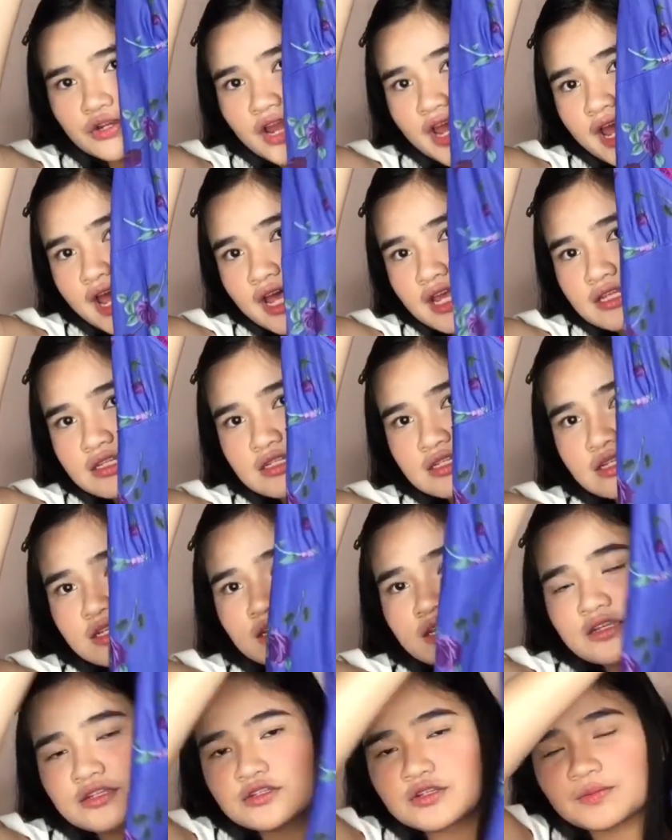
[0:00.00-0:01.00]
dress
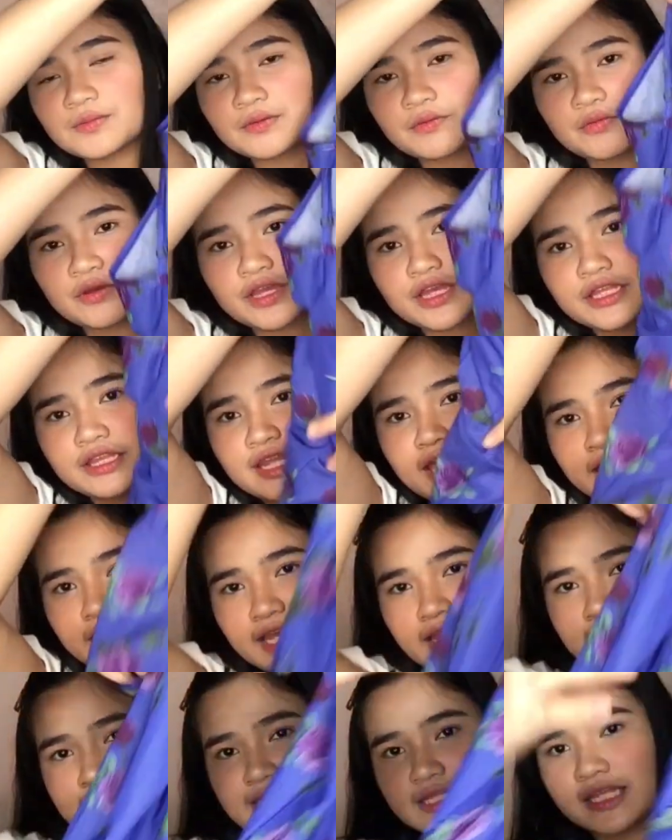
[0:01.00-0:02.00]
with like
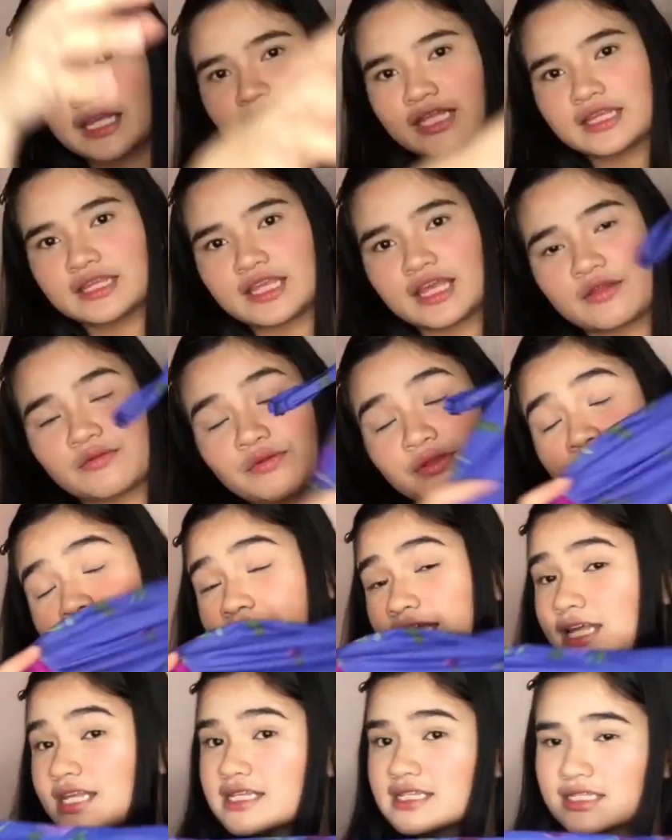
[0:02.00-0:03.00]
a slit and a
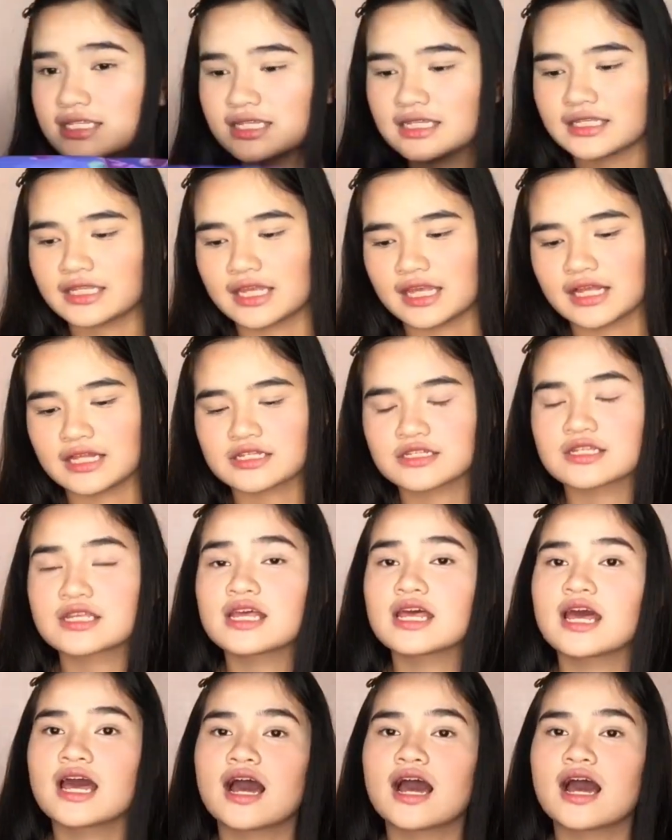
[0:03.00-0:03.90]
lace details.